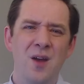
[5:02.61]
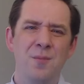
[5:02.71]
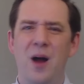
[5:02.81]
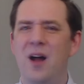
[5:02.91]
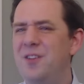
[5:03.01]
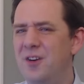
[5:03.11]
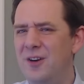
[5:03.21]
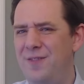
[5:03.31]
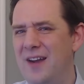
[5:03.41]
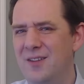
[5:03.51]
Bonds are
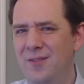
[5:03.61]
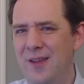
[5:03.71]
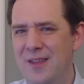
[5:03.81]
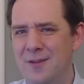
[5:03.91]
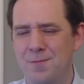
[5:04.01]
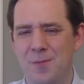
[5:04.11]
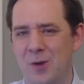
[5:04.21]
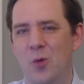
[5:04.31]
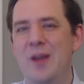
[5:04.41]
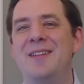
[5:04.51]
effectively the
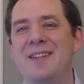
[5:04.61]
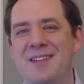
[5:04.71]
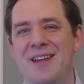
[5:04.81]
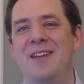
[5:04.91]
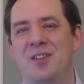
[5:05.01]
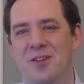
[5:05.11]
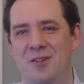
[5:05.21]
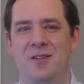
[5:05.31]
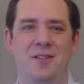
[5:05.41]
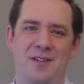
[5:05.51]

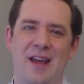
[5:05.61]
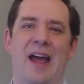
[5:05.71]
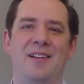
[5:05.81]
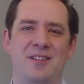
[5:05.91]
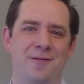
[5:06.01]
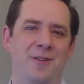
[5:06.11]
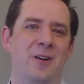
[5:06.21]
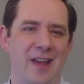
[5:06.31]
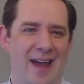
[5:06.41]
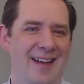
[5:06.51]
quintessential
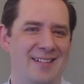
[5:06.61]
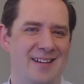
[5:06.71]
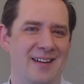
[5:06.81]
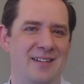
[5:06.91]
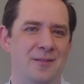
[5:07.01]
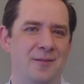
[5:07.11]
tax-deferred asset.